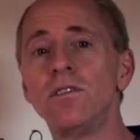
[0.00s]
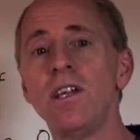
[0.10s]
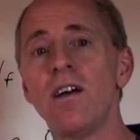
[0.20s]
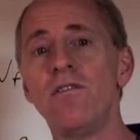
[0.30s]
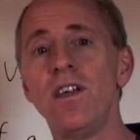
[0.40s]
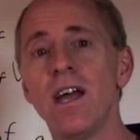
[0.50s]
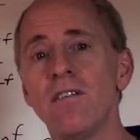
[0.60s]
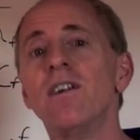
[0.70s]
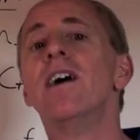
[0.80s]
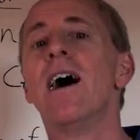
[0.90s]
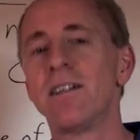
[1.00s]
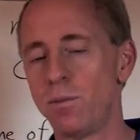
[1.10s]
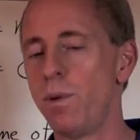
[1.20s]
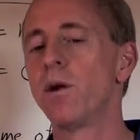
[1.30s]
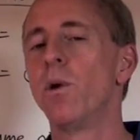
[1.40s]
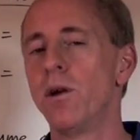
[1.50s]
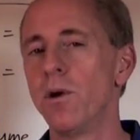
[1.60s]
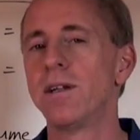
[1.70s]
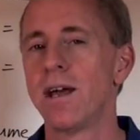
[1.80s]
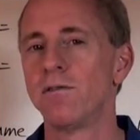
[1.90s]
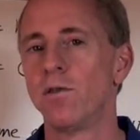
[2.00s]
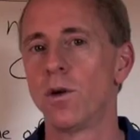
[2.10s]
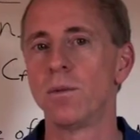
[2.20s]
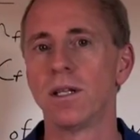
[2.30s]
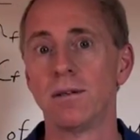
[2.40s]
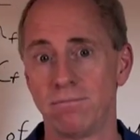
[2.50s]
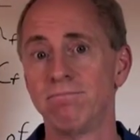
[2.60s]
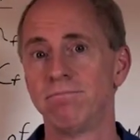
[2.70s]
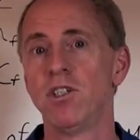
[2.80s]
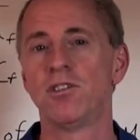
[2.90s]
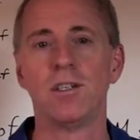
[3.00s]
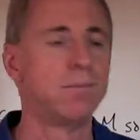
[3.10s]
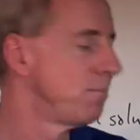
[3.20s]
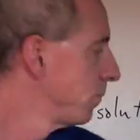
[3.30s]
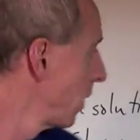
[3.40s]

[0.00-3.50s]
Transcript: equals CFVF that's a better way to write that formula. You'll see.